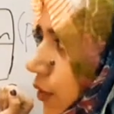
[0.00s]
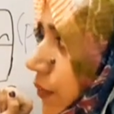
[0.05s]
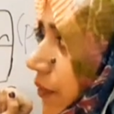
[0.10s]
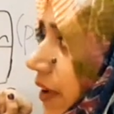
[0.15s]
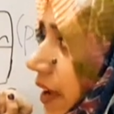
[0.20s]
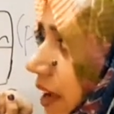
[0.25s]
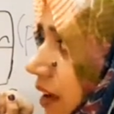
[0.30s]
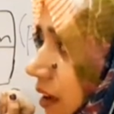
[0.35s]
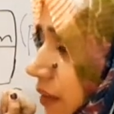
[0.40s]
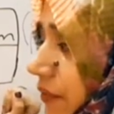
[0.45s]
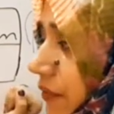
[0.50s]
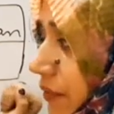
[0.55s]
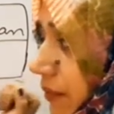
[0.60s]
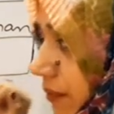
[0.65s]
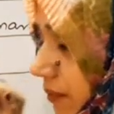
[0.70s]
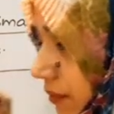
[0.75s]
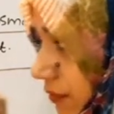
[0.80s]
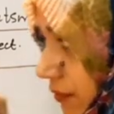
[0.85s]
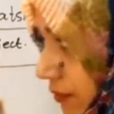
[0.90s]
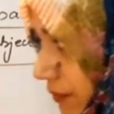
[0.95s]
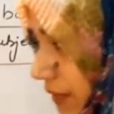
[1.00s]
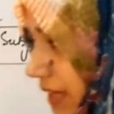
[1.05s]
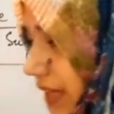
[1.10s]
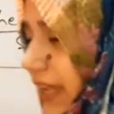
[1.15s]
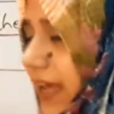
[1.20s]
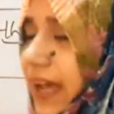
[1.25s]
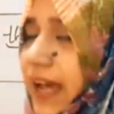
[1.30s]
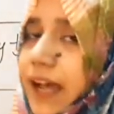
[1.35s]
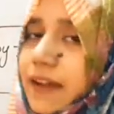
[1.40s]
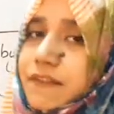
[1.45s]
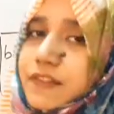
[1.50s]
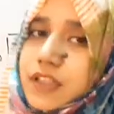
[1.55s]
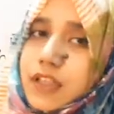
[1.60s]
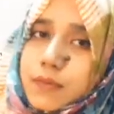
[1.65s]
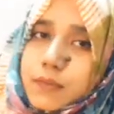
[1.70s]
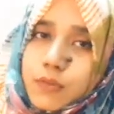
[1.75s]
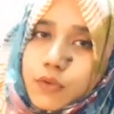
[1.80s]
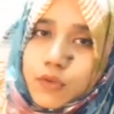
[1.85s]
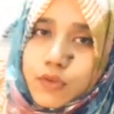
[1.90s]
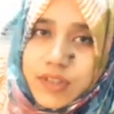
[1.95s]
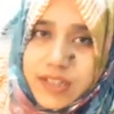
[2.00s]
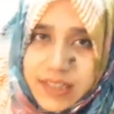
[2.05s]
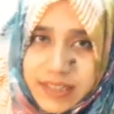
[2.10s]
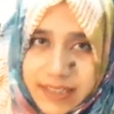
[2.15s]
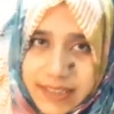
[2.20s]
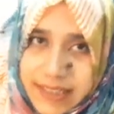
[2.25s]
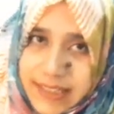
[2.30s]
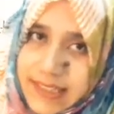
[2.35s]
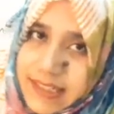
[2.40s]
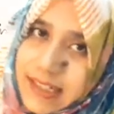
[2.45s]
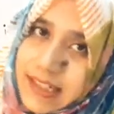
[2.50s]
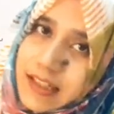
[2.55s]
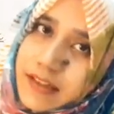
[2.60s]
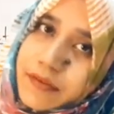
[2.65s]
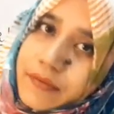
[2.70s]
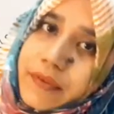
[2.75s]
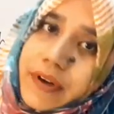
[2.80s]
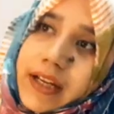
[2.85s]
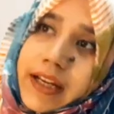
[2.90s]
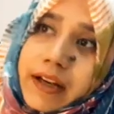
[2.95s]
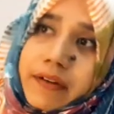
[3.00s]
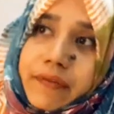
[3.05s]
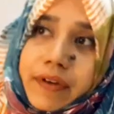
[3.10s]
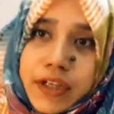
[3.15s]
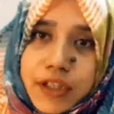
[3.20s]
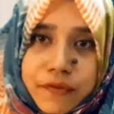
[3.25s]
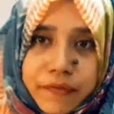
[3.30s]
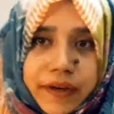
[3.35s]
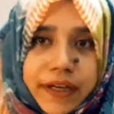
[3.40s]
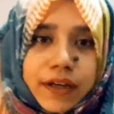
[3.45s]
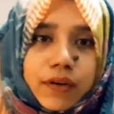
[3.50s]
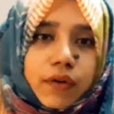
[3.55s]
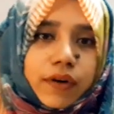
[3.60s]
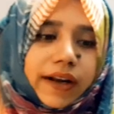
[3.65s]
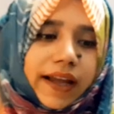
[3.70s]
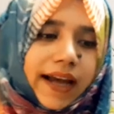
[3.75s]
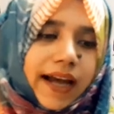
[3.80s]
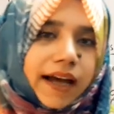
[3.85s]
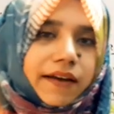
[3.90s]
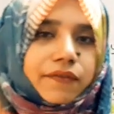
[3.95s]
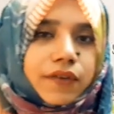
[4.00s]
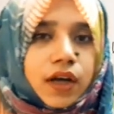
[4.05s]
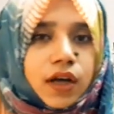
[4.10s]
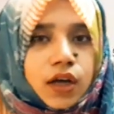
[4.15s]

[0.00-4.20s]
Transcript: So where we have some more sentences in which we don't have